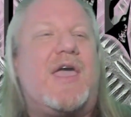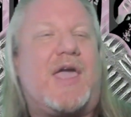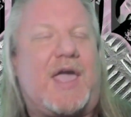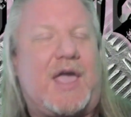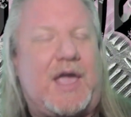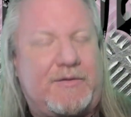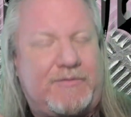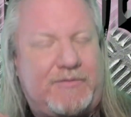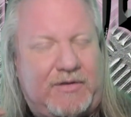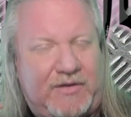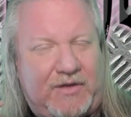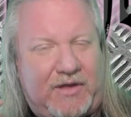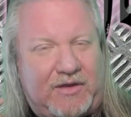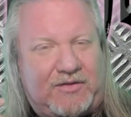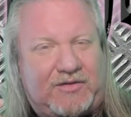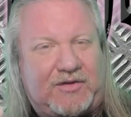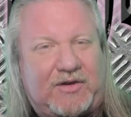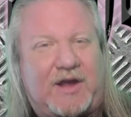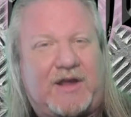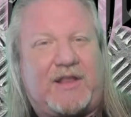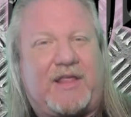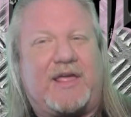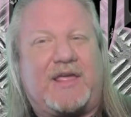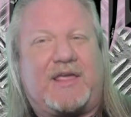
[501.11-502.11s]
Everything
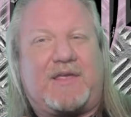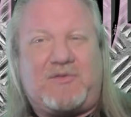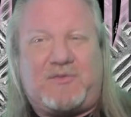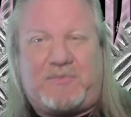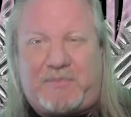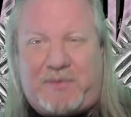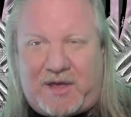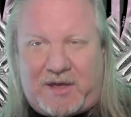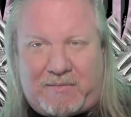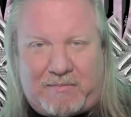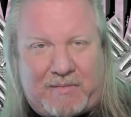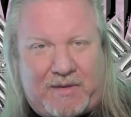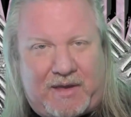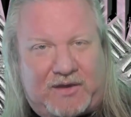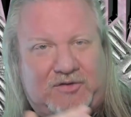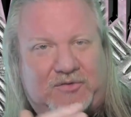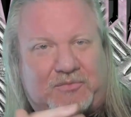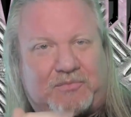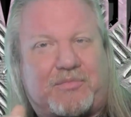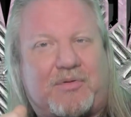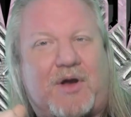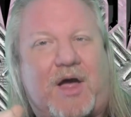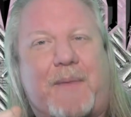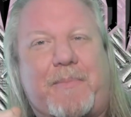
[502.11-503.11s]
sounded like it was being
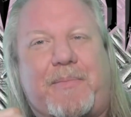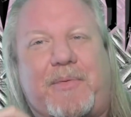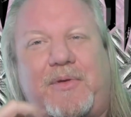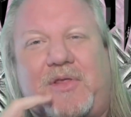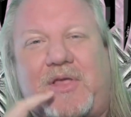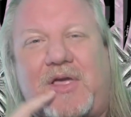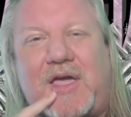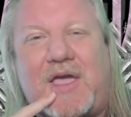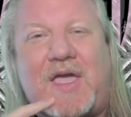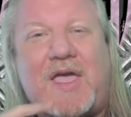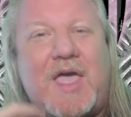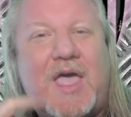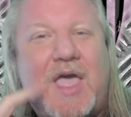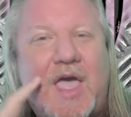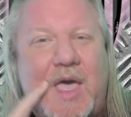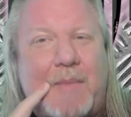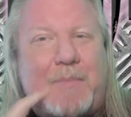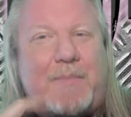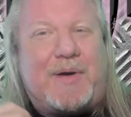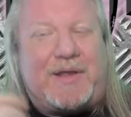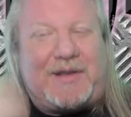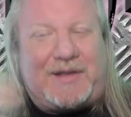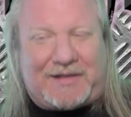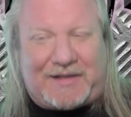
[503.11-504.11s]
mixed properly,
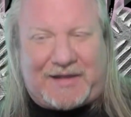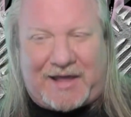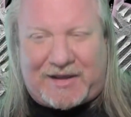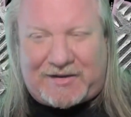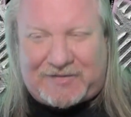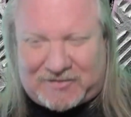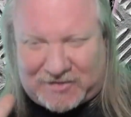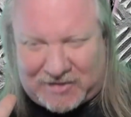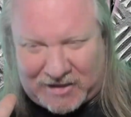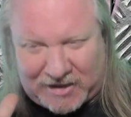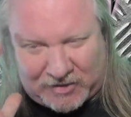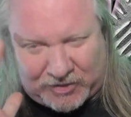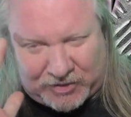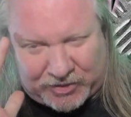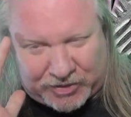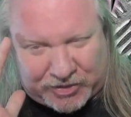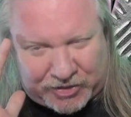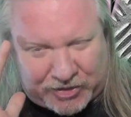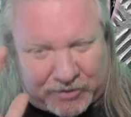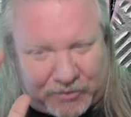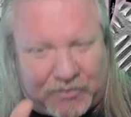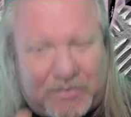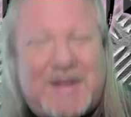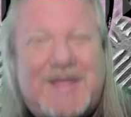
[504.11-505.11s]
but less than
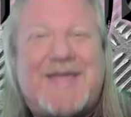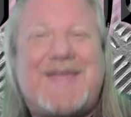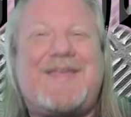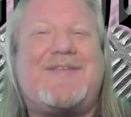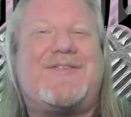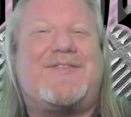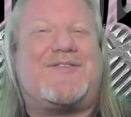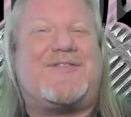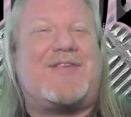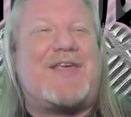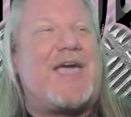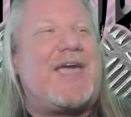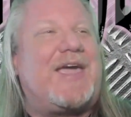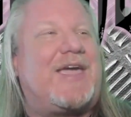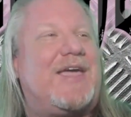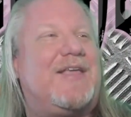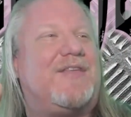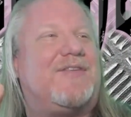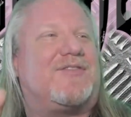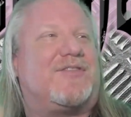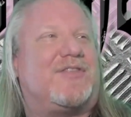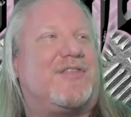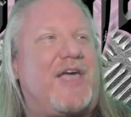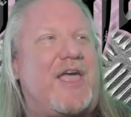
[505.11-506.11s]
3
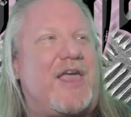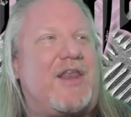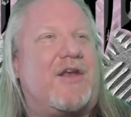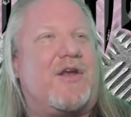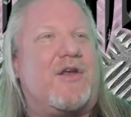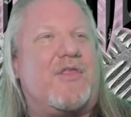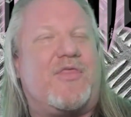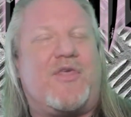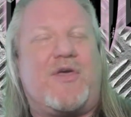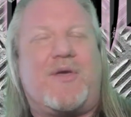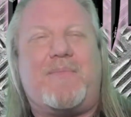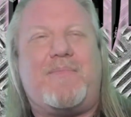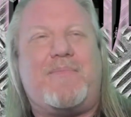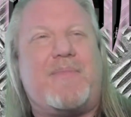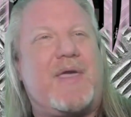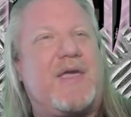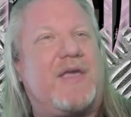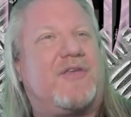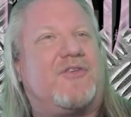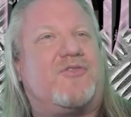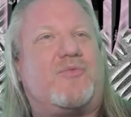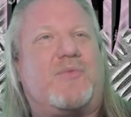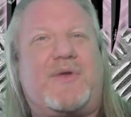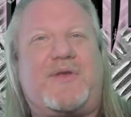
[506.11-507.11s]
seconds later, the
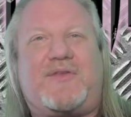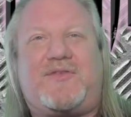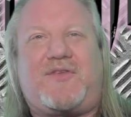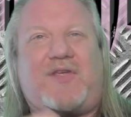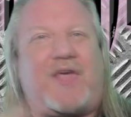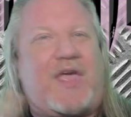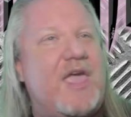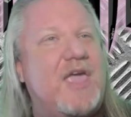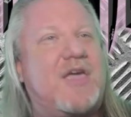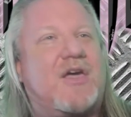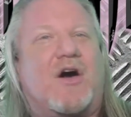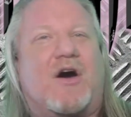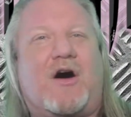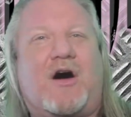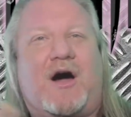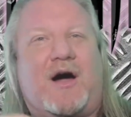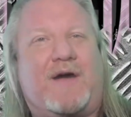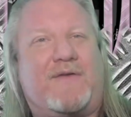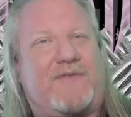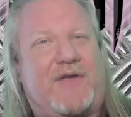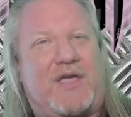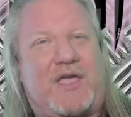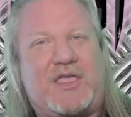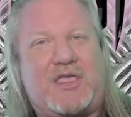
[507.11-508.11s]
mix would take
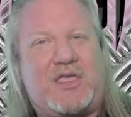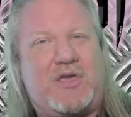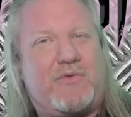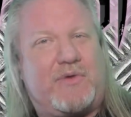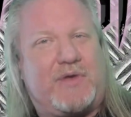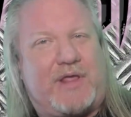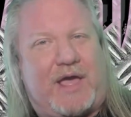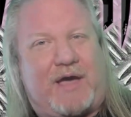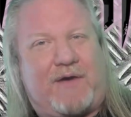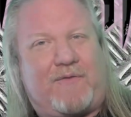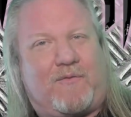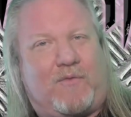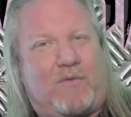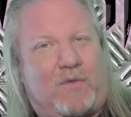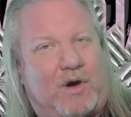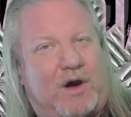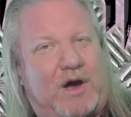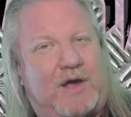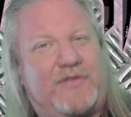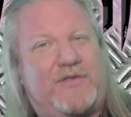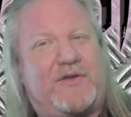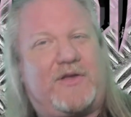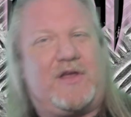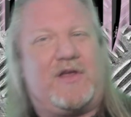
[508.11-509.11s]
off and you would have
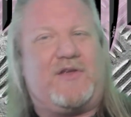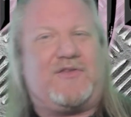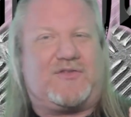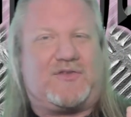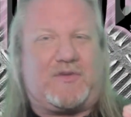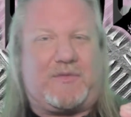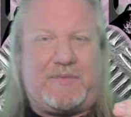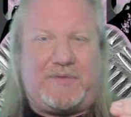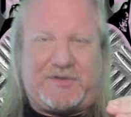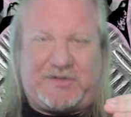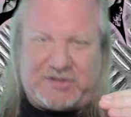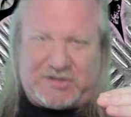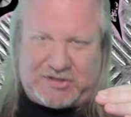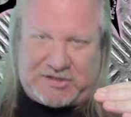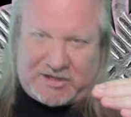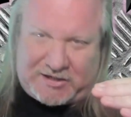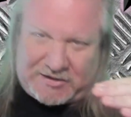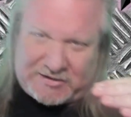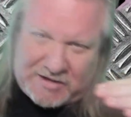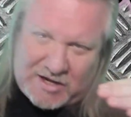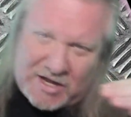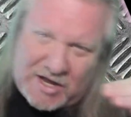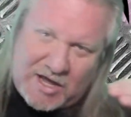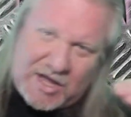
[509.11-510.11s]
one of the instruments just